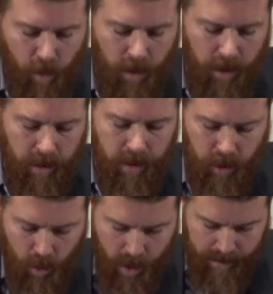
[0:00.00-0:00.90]
word,
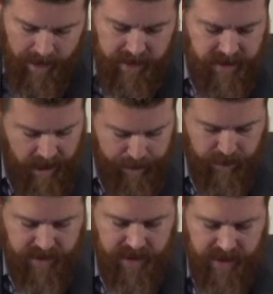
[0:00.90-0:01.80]
you are my
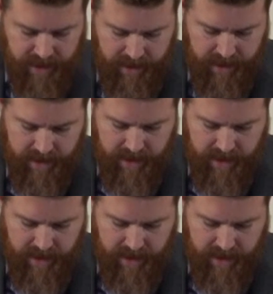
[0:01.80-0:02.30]
disciples indeed.